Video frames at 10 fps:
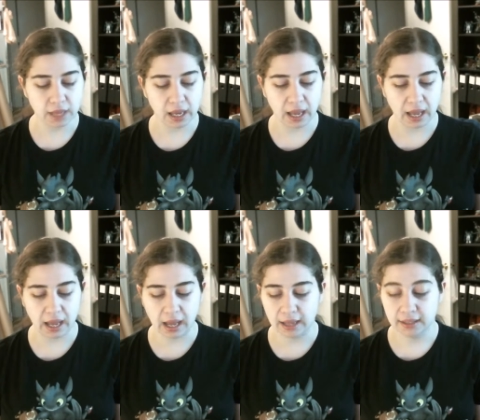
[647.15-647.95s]

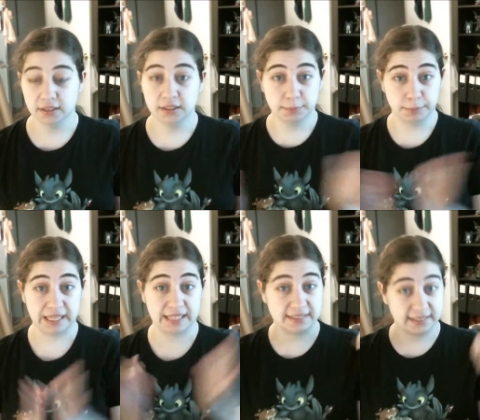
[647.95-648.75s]
But
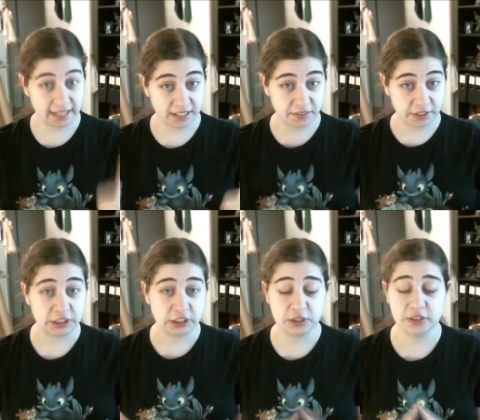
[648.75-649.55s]
yes, that is very
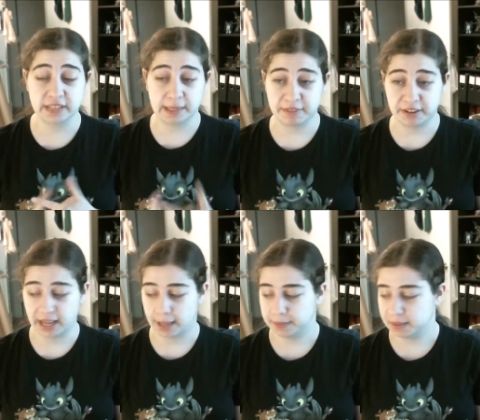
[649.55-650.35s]
good news. I'm very
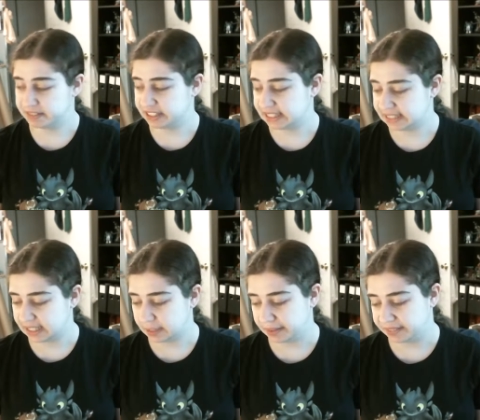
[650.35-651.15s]
happy. I'm very
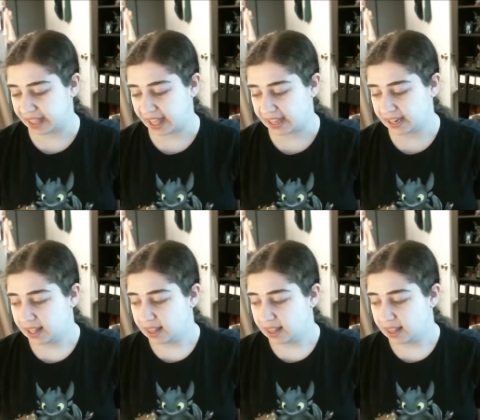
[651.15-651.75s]
excited about that.